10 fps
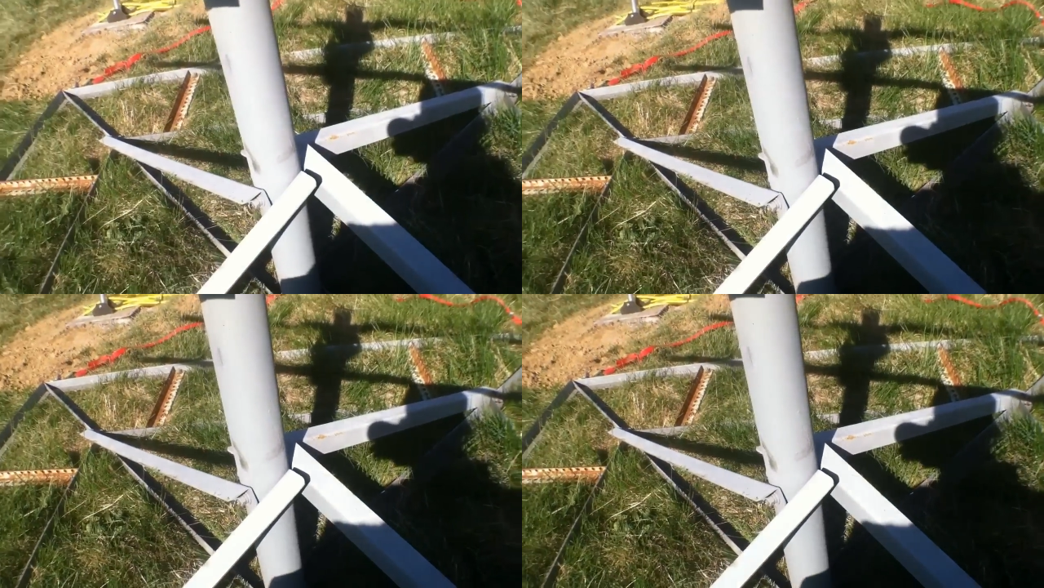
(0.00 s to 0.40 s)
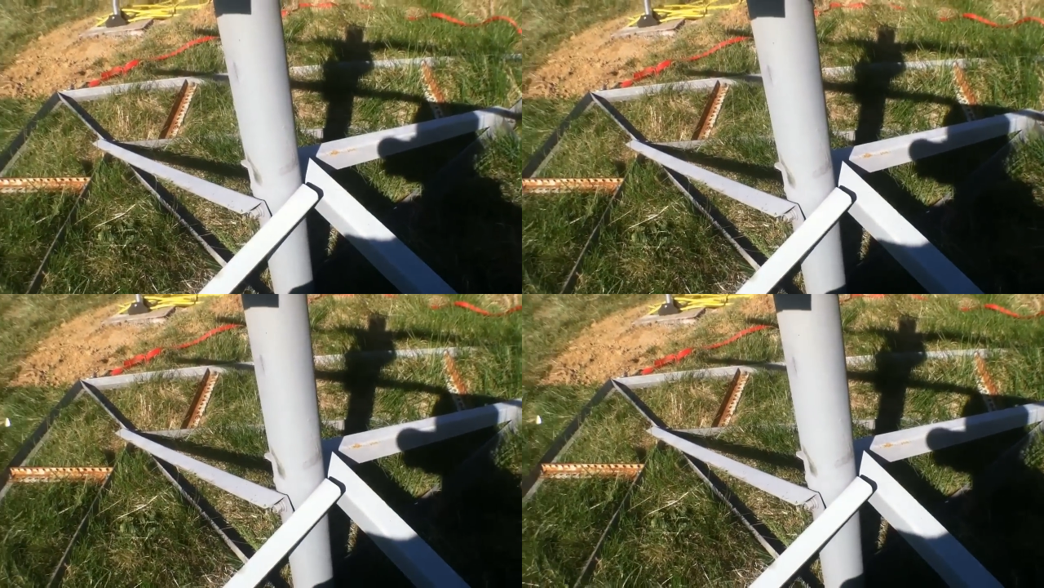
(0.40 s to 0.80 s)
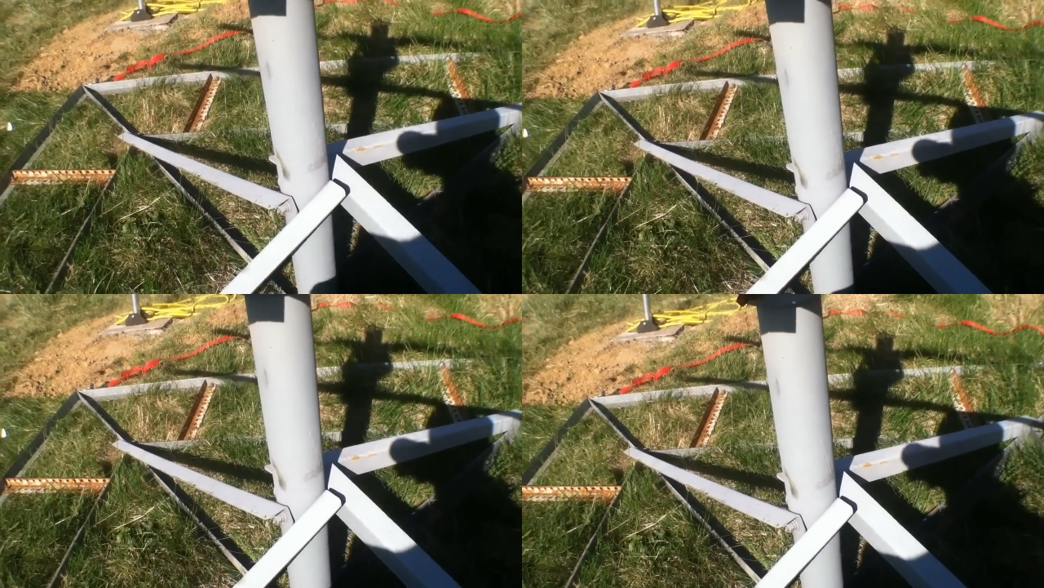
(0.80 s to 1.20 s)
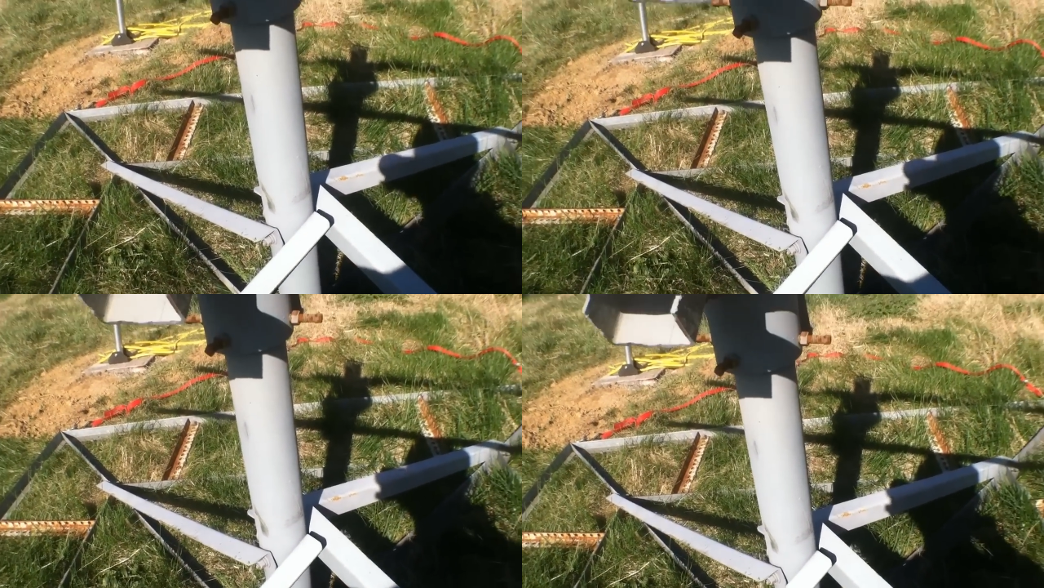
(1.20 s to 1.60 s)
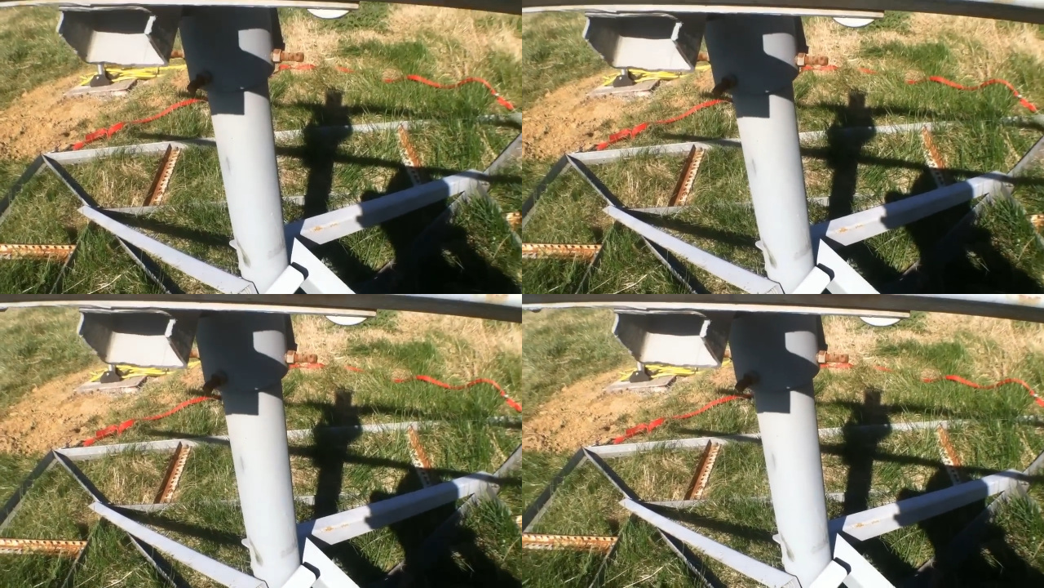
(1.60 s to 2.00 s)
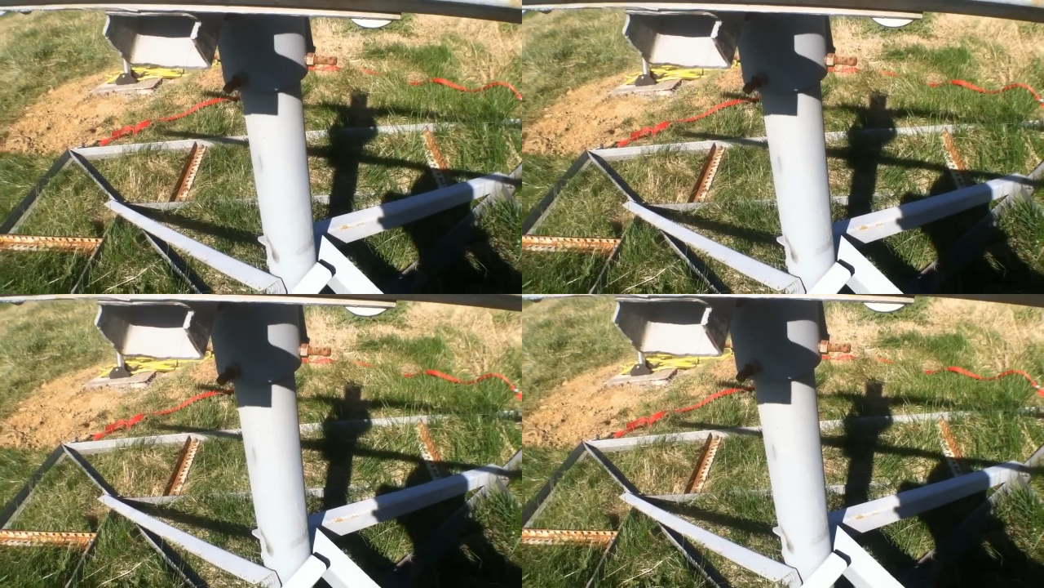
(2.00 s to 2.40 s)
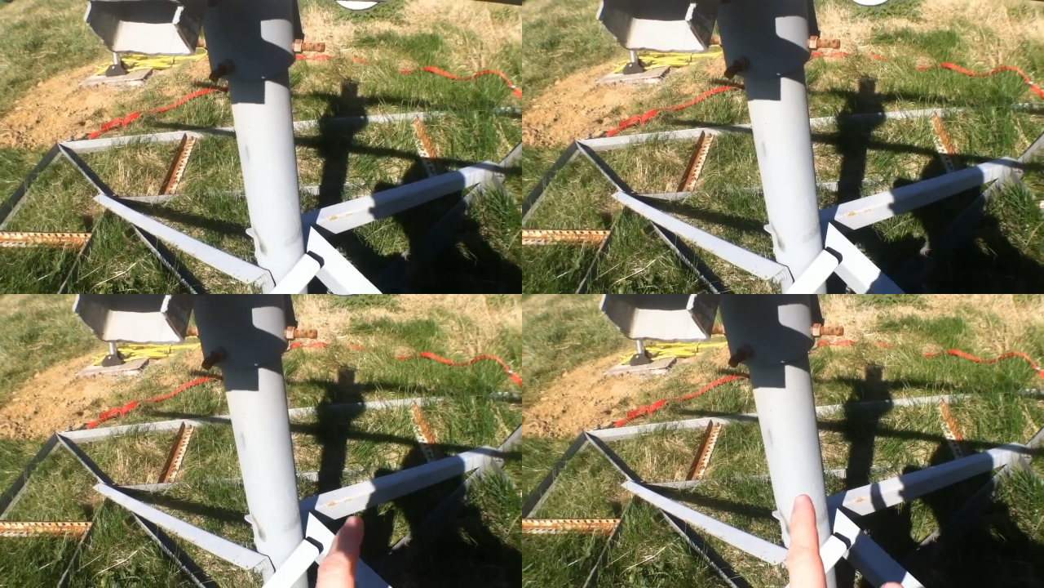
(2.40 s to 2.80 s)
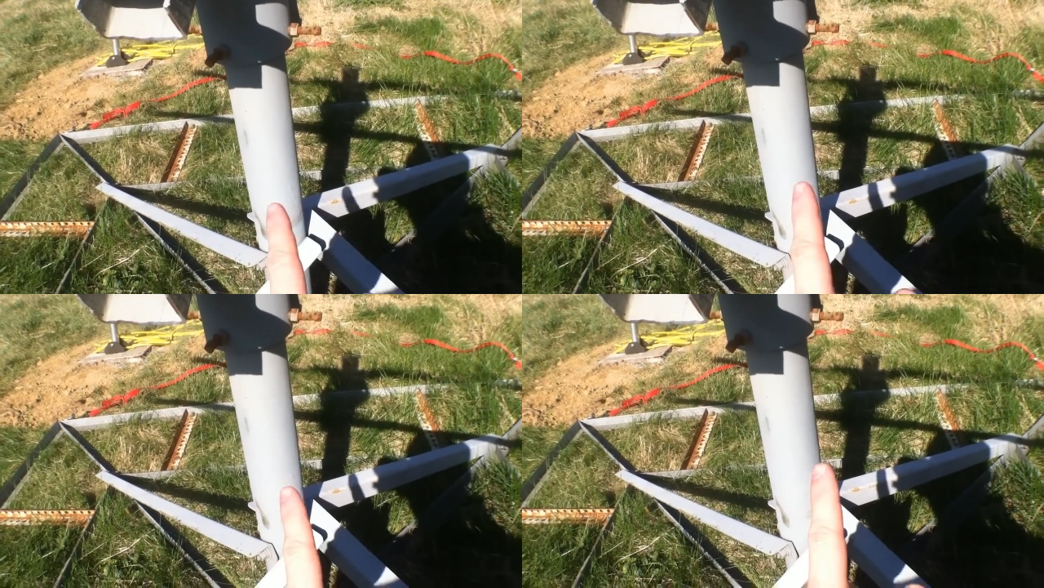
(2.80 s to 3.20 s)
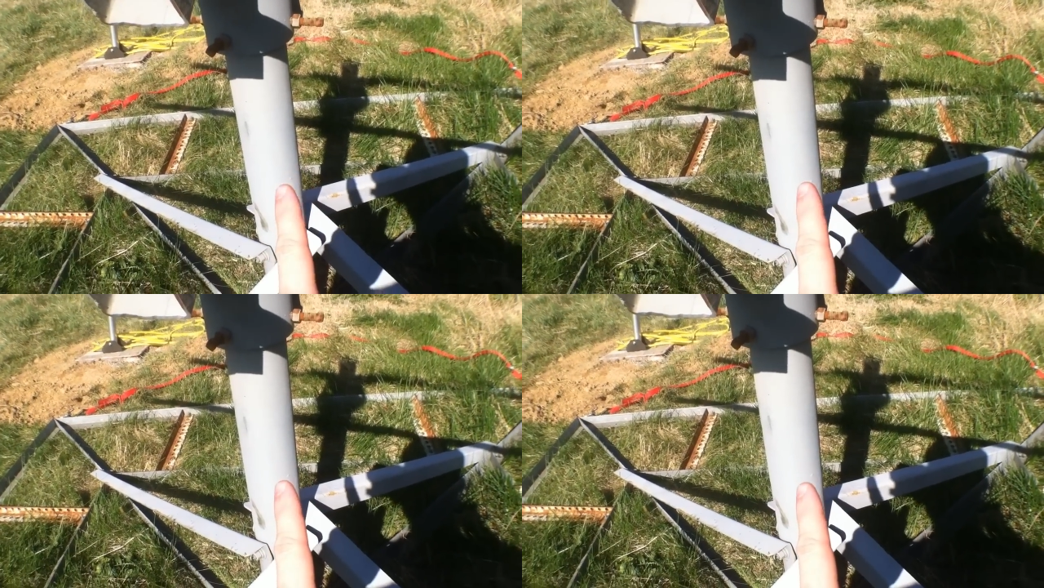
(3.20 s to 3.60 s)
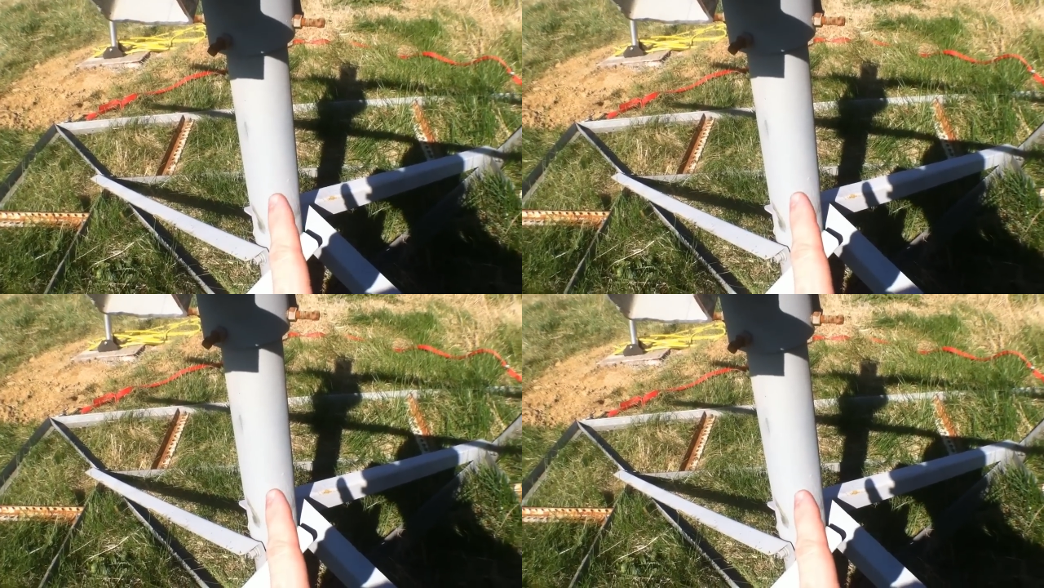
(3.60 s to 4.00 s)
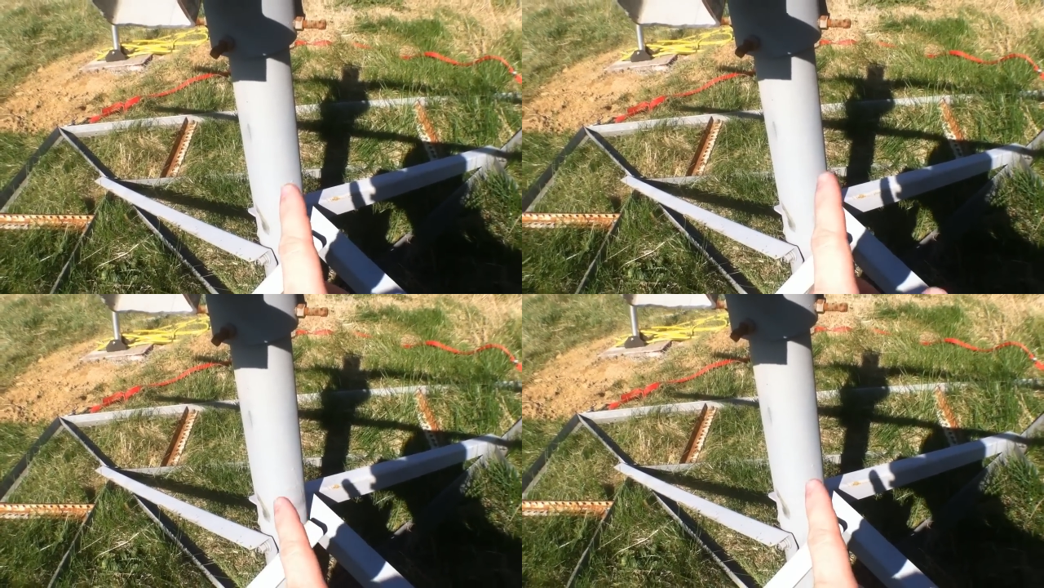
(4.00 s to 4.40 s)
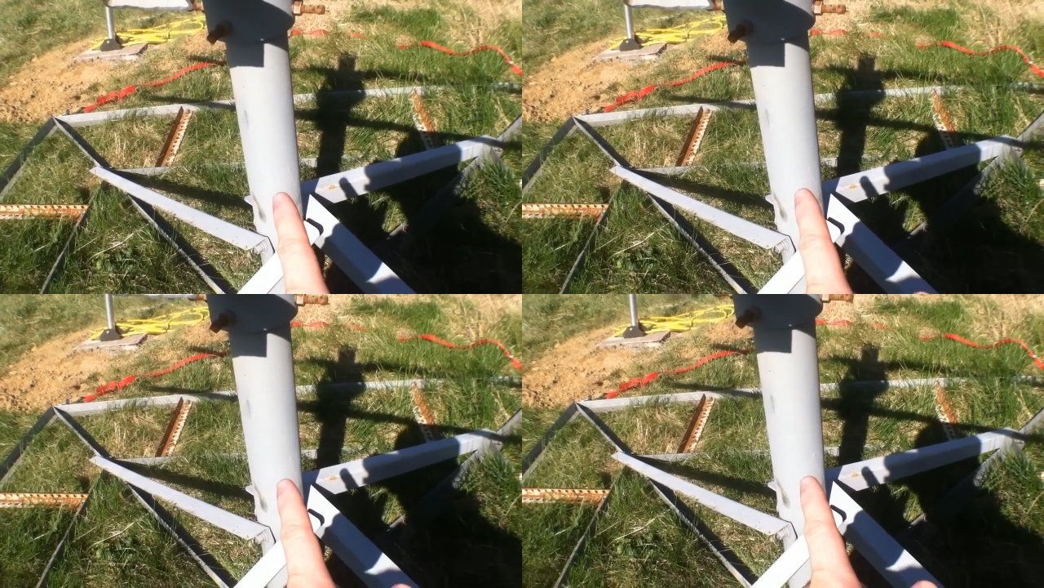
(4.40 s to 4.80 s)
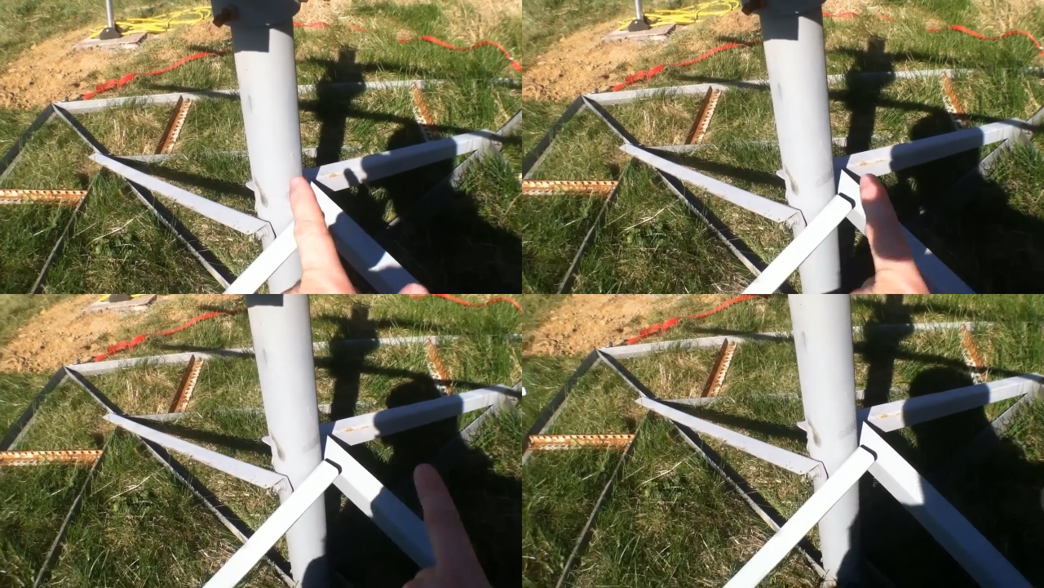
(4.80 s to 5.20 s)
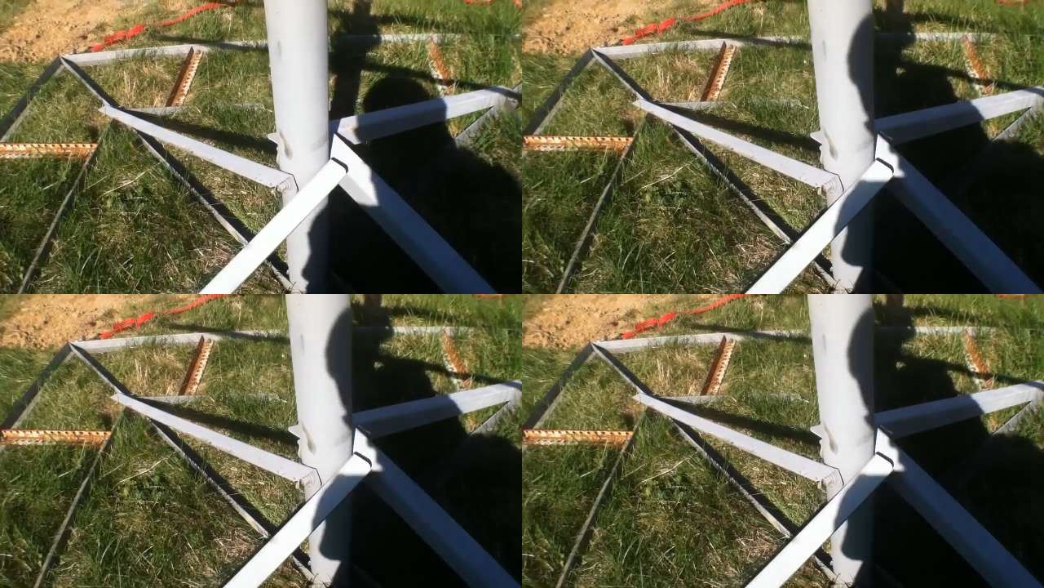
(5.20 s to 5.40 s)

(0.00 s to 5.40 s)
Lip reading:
[unreadable: no face in view]